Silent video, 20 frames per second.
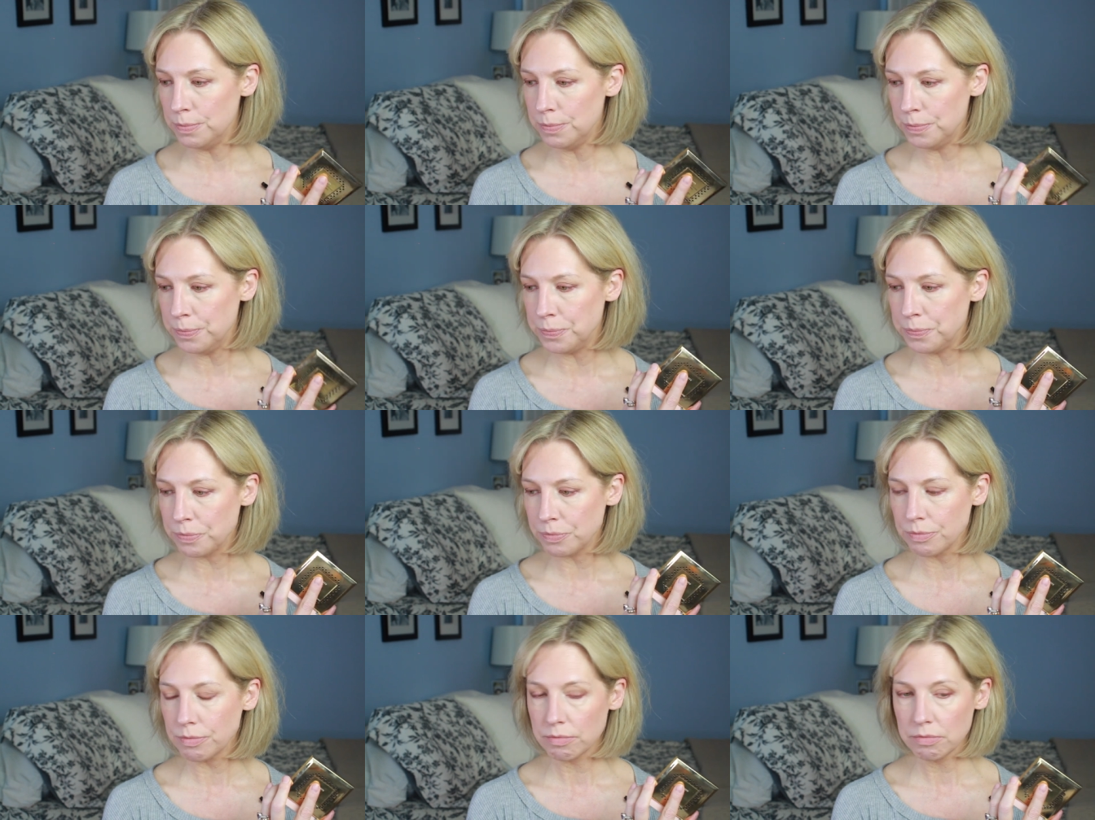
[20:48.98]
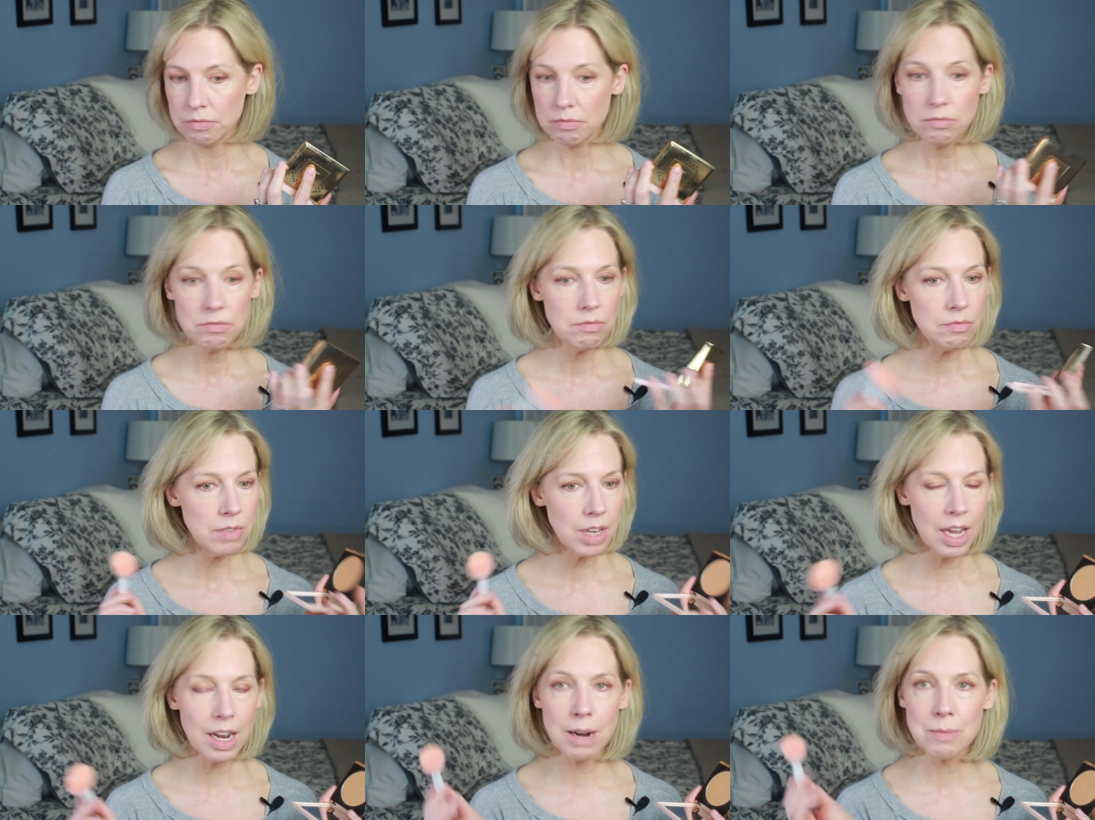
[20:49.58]
and
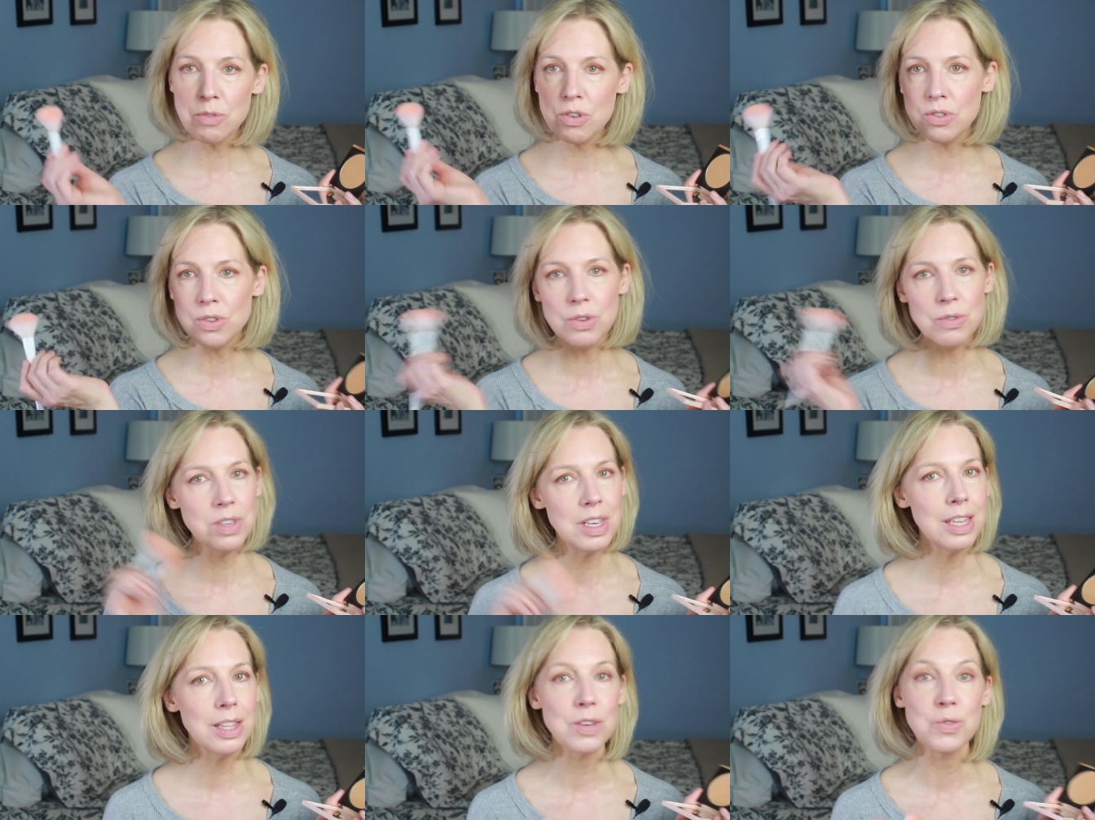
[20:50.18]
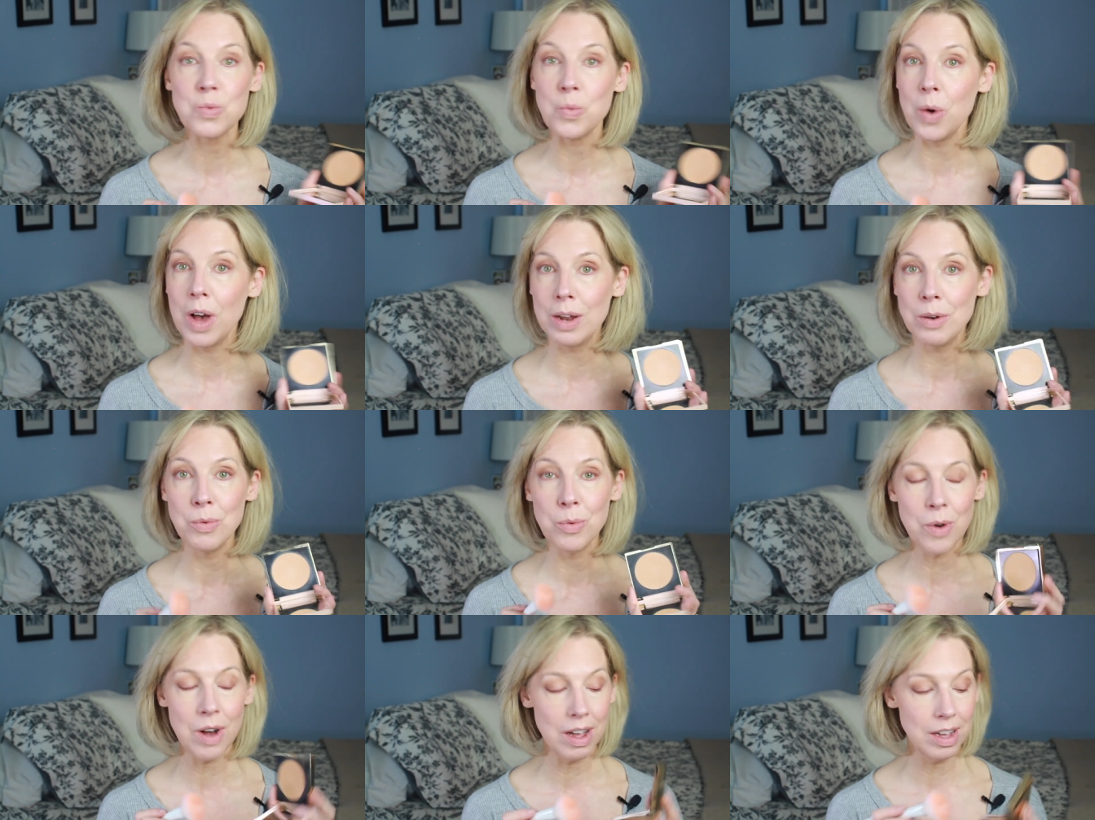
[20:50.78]
I'm just using this Wet
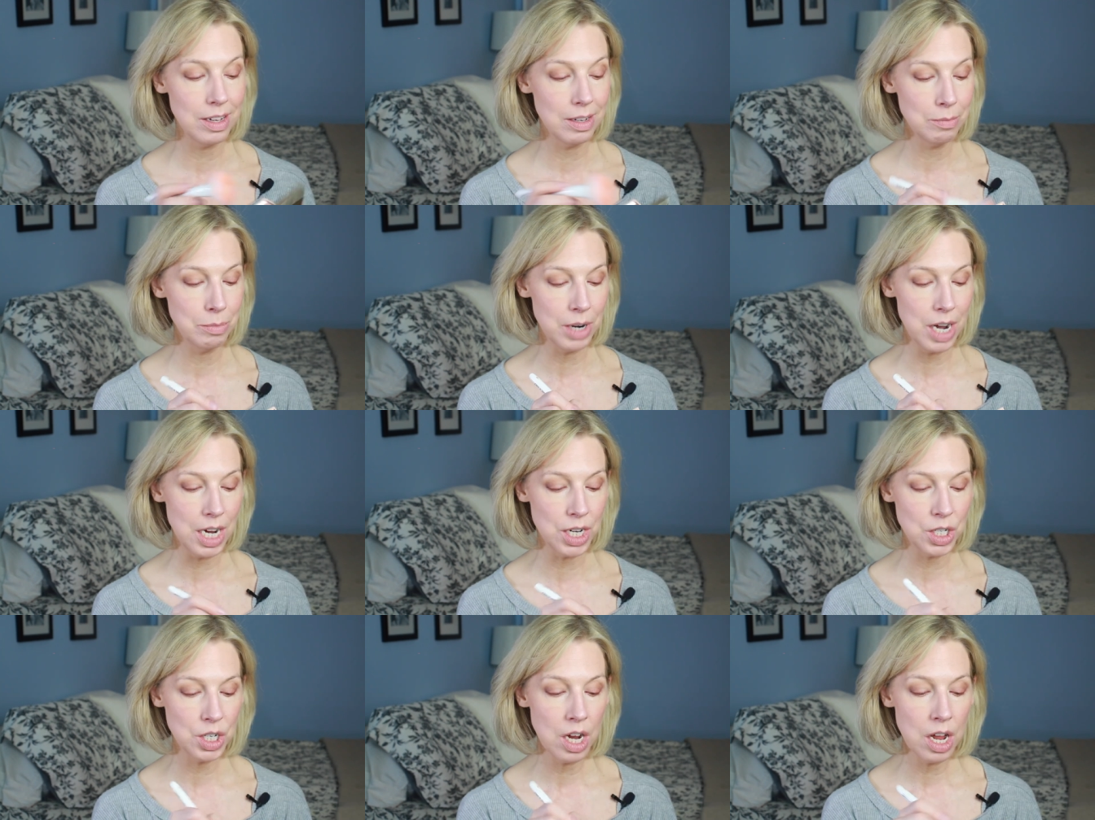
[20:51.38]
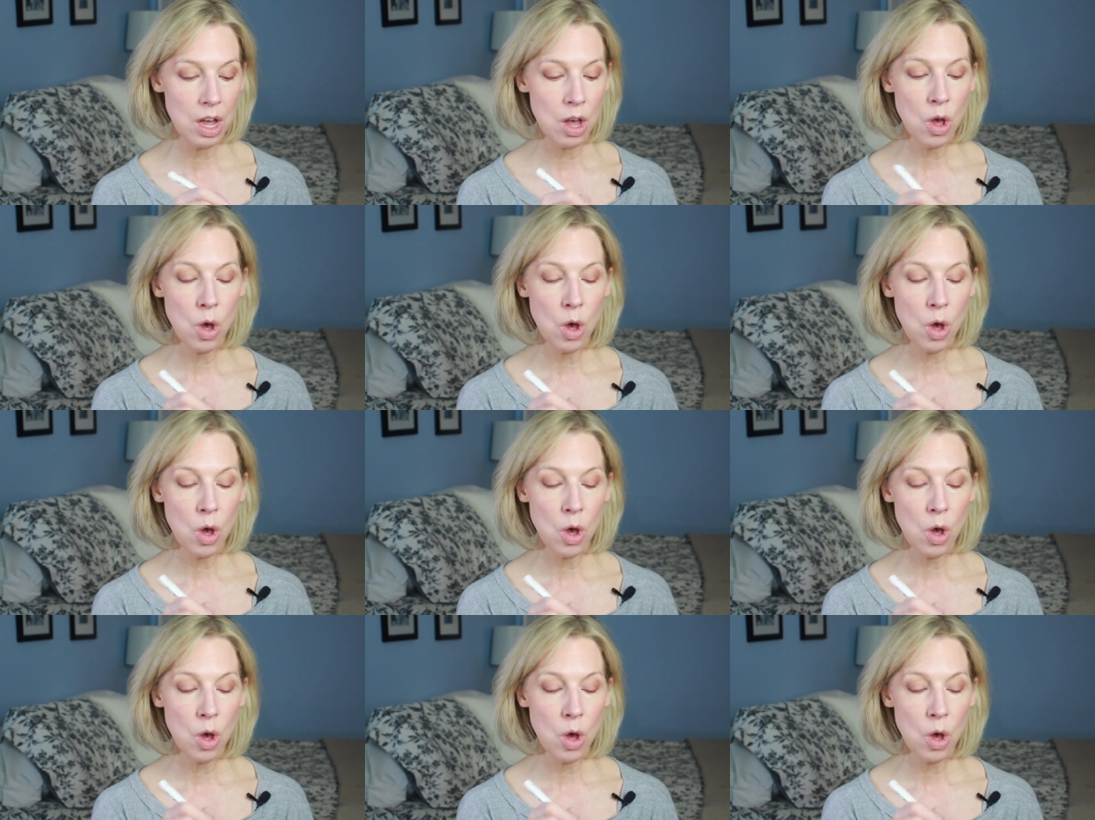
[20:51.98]
and Wild brush.